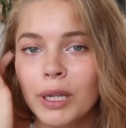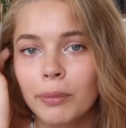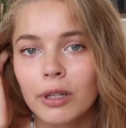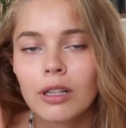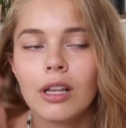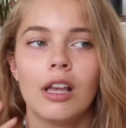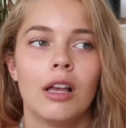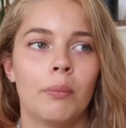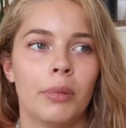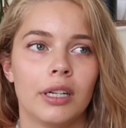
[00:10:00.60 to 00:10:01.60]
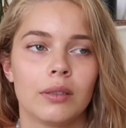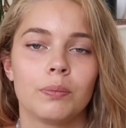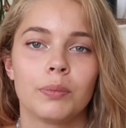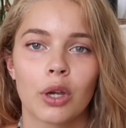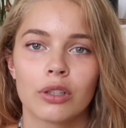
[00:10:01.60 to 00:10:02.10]
people,
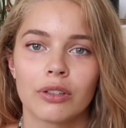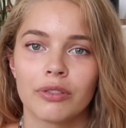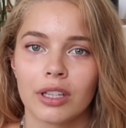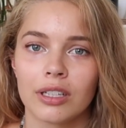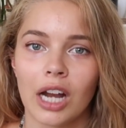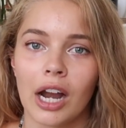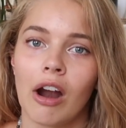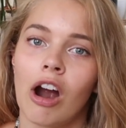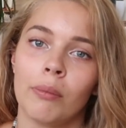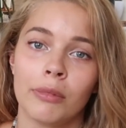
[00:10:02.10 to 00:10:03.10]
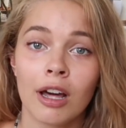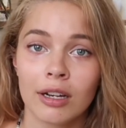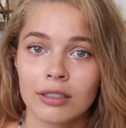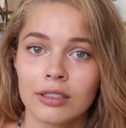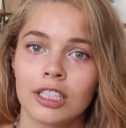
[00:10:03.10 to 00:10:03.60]
but because of the entire harm
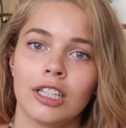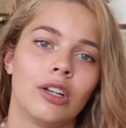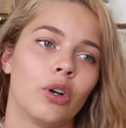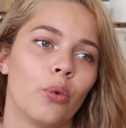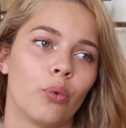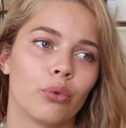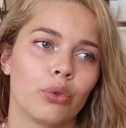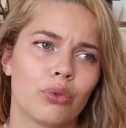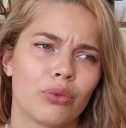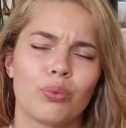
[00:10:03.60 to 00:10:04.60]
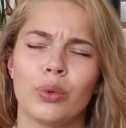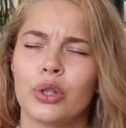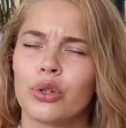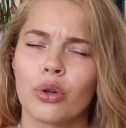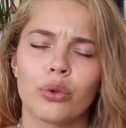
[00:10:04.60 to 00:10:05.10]
none, we
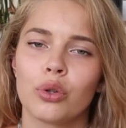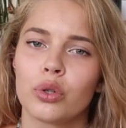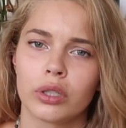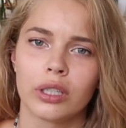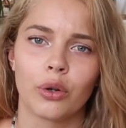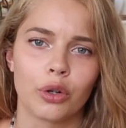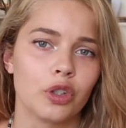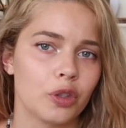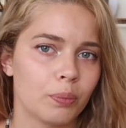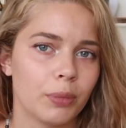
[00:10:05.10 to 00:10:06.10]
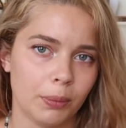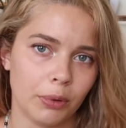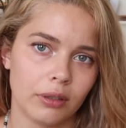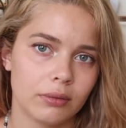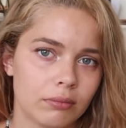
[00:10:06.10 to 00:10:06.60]
don't usually curse
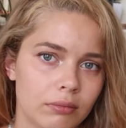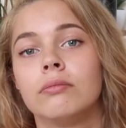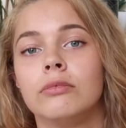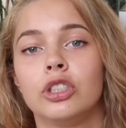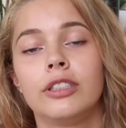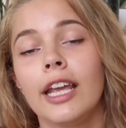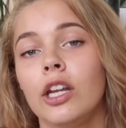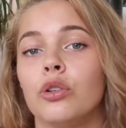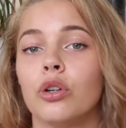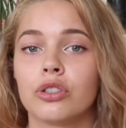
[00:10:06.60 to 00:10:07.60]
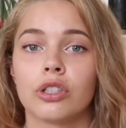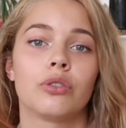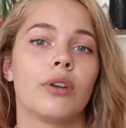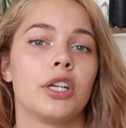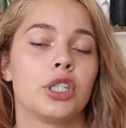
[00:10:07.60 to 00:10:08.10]
people. Just take into
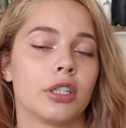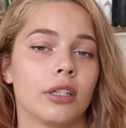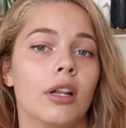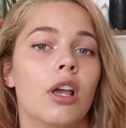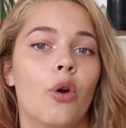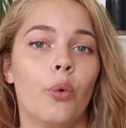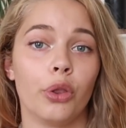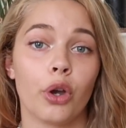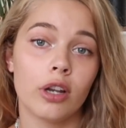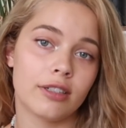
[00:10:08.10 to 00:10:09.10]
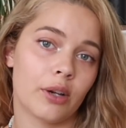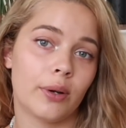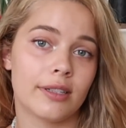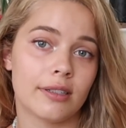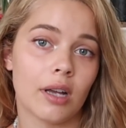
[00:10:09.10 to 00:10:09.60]
consideration what the
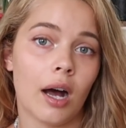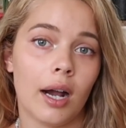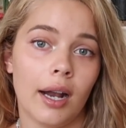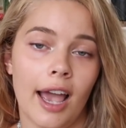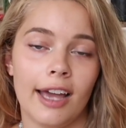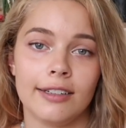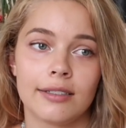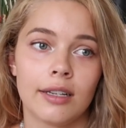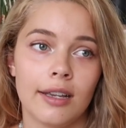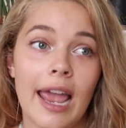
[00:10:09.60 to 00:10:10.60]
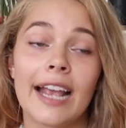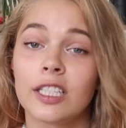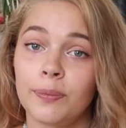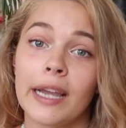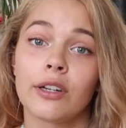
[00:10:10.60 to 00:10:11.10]
consequences are and
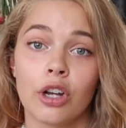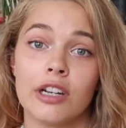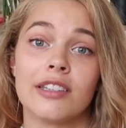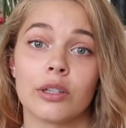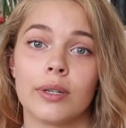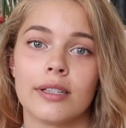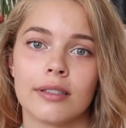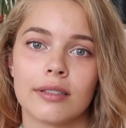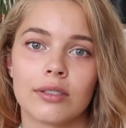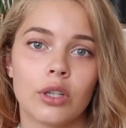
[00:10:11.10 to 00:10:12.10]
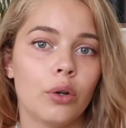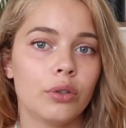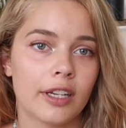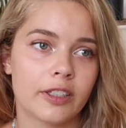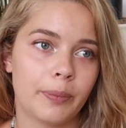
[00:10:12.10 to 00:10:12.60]
expect consequences.
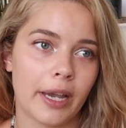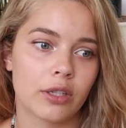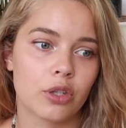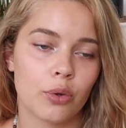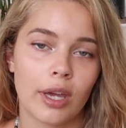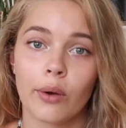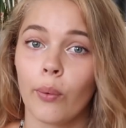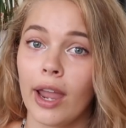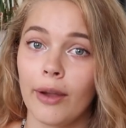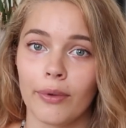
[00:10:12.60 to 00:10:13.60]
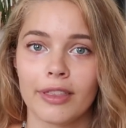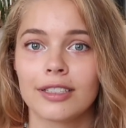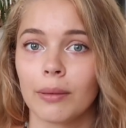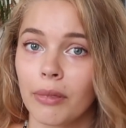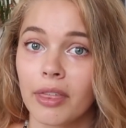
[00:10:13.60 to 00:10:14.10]
Don't expect to get away with
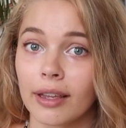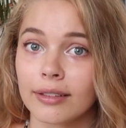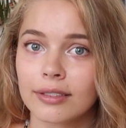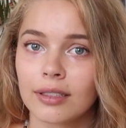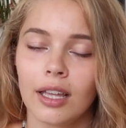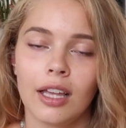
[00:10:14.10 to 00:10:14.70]
some things.